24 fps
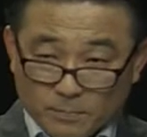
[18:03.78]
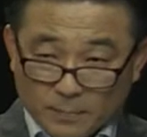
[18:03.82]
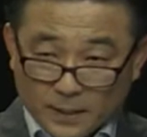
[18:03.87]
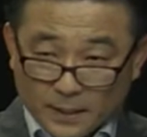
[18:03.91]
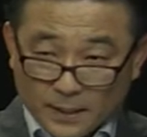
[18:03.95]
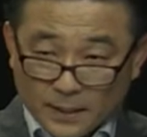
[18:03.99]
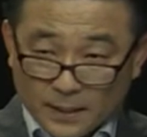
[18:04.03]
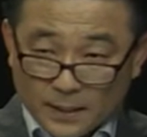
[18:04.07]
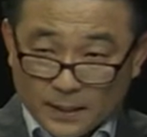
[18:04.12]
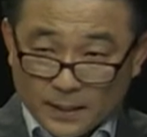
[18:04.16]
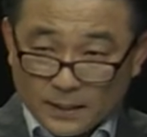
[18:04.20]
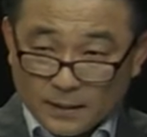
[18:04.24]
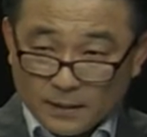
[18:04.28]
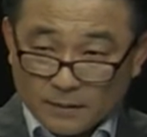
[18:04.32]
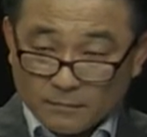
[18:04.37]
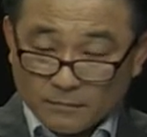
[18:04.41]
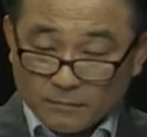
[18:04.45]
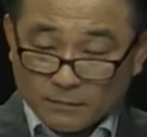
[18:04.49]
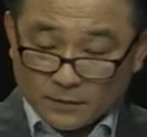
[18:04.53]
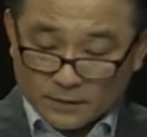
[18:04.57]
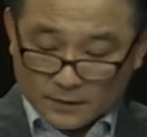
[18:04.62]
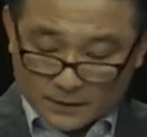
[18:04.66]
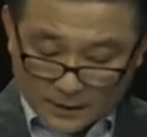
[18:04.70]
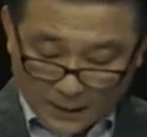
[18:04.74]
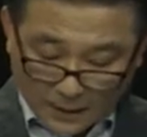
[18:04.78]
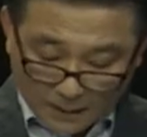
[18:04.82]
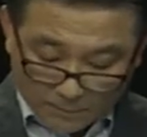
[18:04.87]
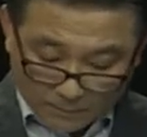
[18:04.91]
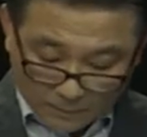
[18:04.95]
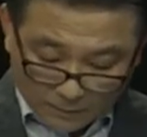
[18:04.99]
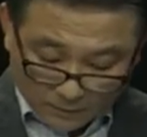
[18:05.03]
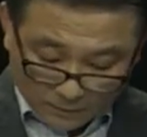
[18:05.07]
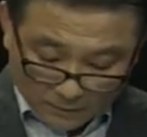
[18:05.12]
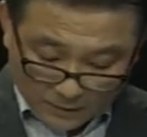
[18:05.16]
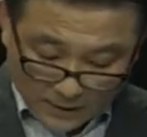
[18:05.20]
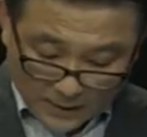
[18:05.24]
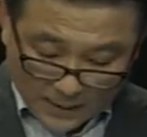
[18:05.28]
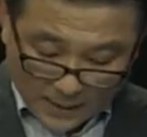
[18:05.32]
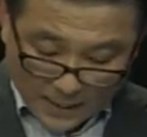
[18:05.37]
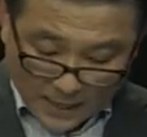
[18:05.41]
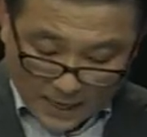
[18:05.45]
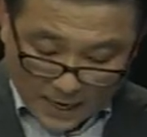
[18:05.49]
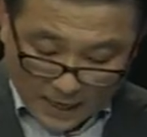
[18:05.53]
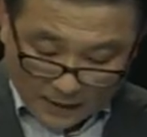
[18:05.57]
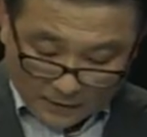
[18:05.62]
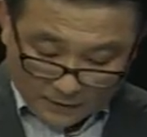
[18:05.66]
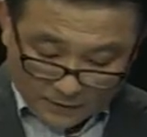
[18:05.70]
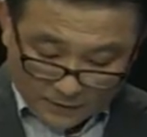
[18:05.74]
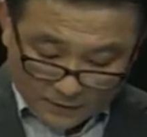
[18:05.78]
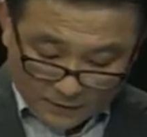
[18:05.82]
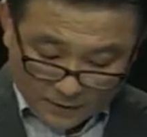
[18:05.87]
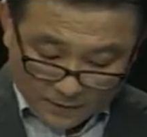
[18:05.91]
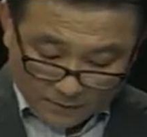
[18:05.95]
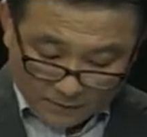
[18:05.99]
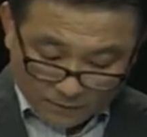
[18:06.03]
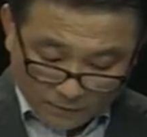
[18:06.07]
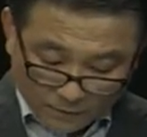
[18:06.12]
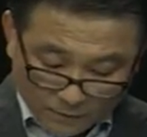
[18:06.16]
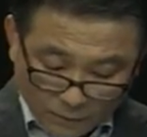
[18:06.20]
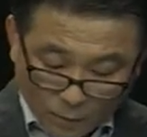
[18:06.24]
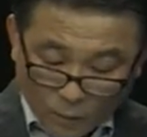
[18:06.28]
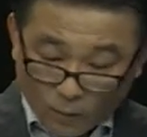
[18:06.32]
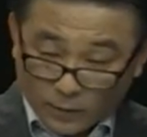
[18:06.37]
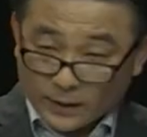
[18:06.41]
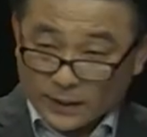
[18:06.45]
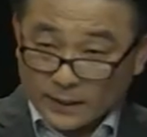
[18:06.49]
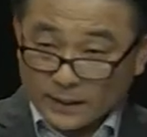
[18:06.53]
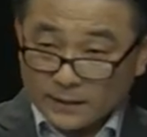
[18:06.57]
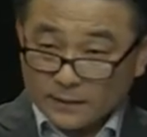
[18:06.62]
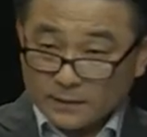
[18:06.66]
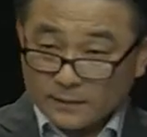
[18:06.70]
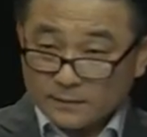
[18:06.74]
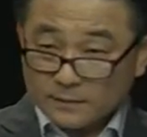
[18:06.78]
be, for example, excerpt 40.